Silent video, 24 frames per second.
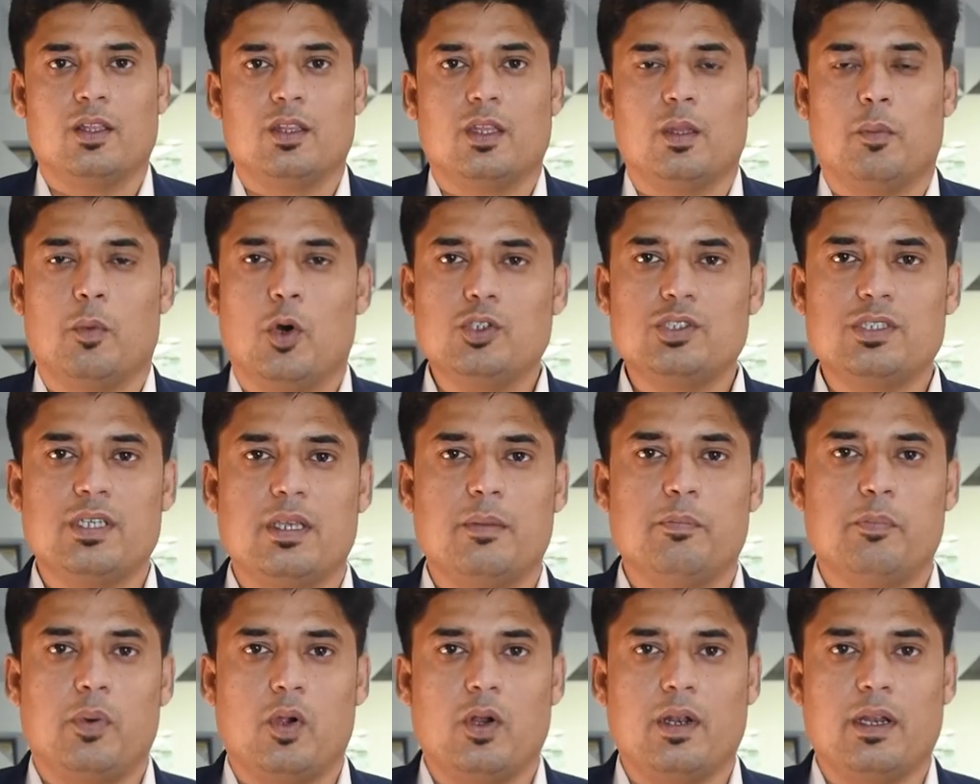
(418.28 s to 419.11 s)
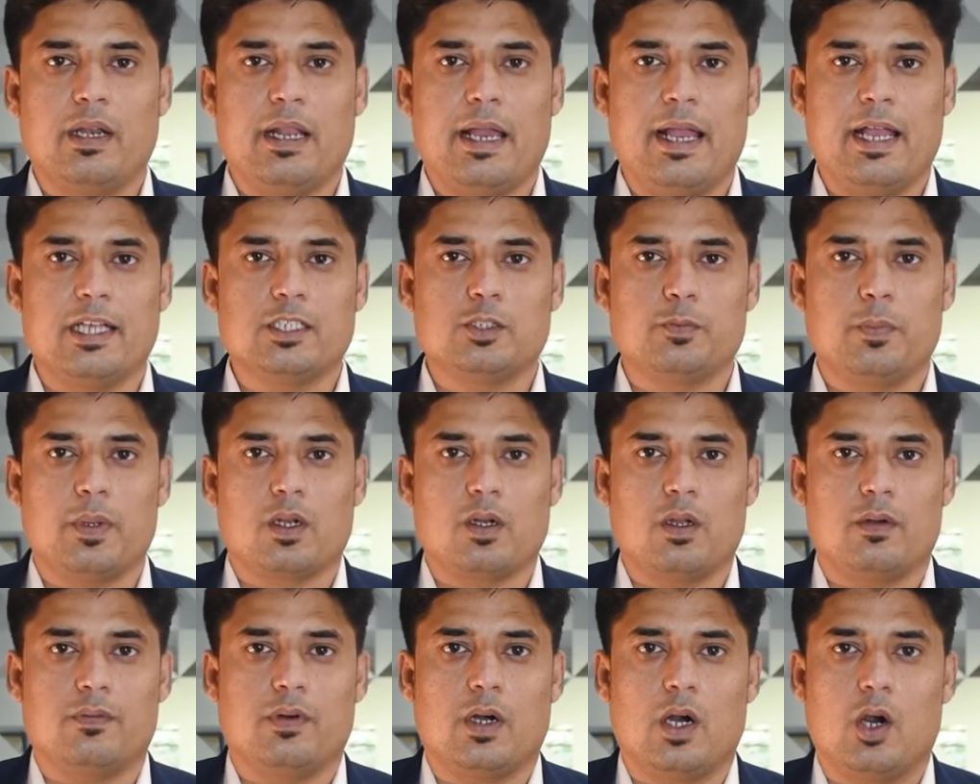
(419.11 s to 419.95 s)
The most important
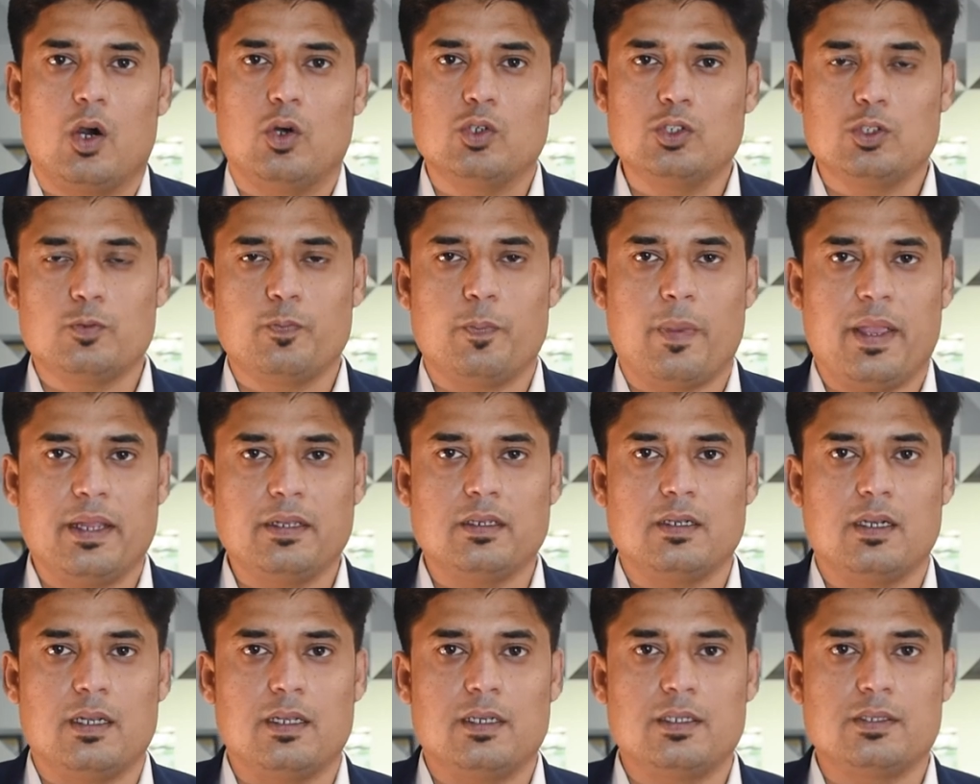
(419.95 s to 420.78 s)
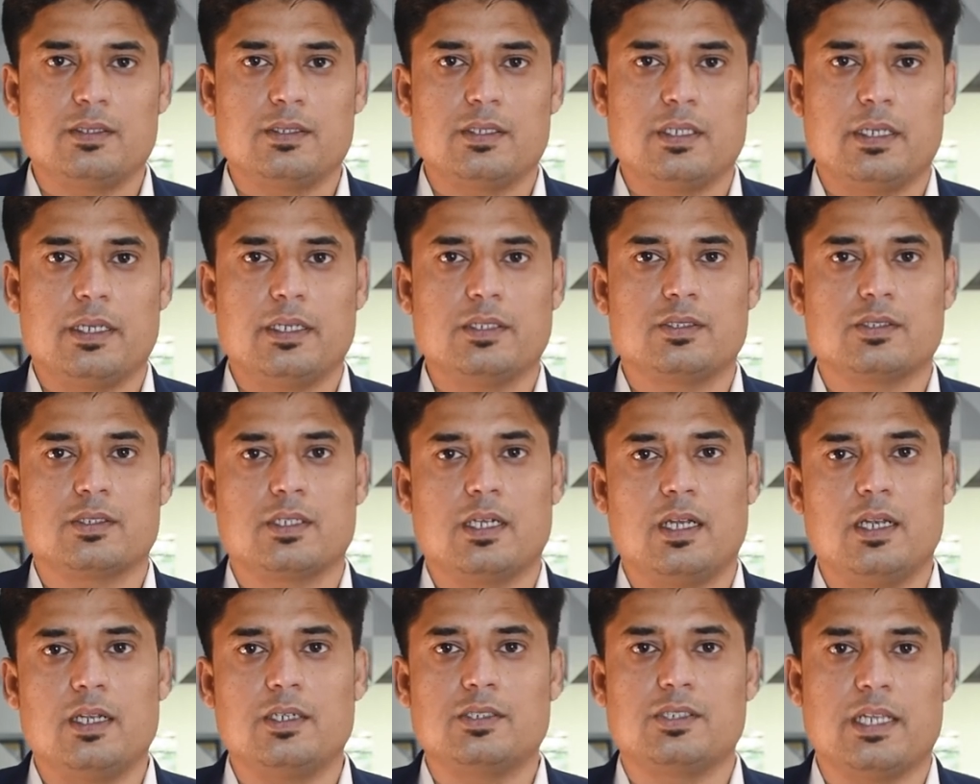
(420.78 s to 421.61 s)
aspect of house paint colors is
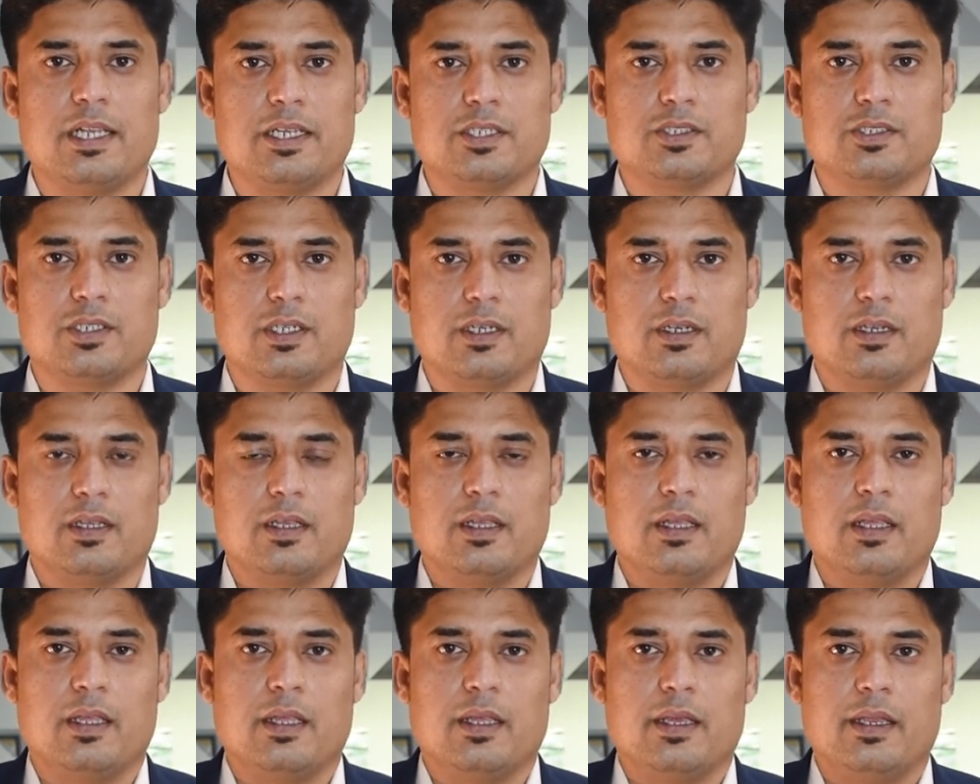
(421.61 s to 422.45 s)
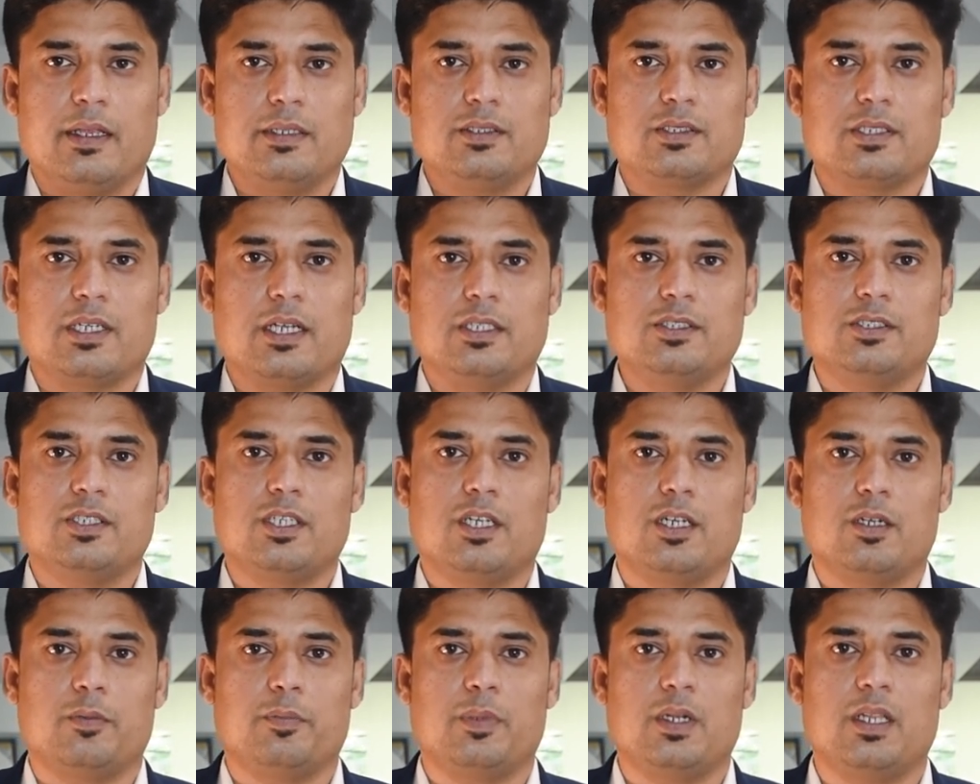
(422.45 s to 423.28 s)
color selection. It's
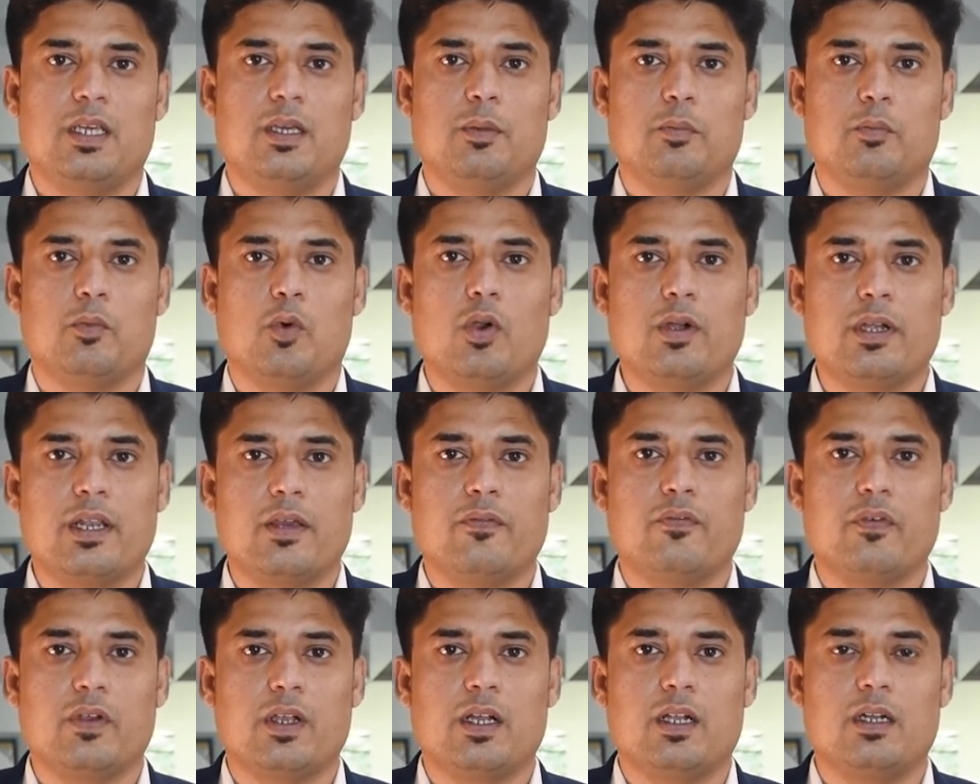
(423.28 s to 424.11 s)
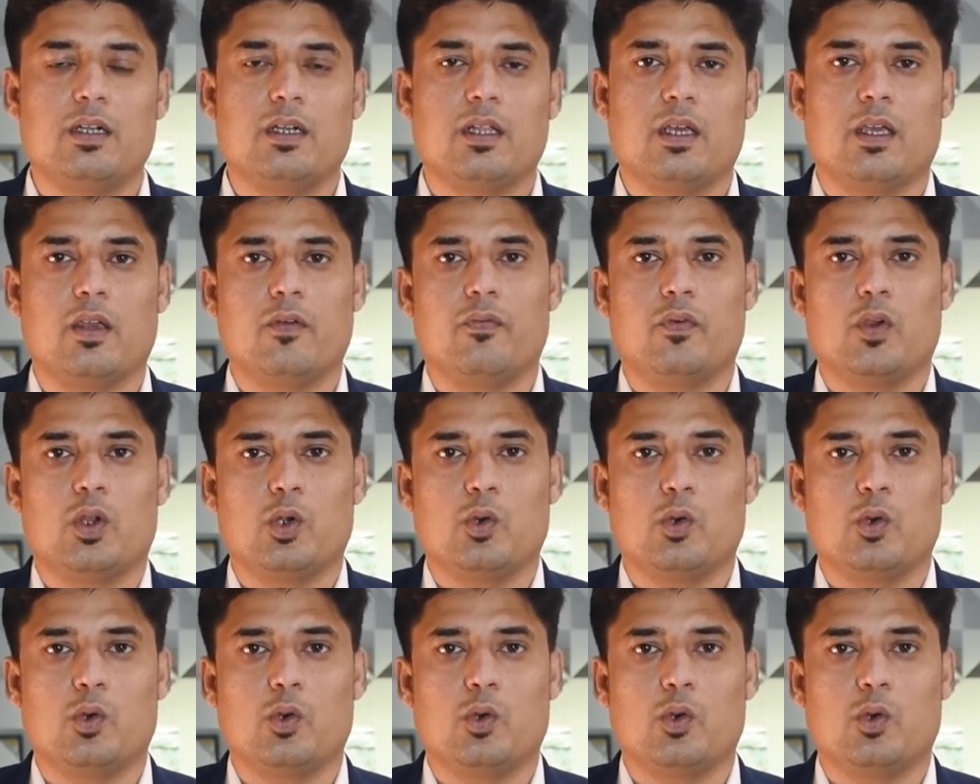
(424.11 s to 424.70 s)
considerably more difficult if you're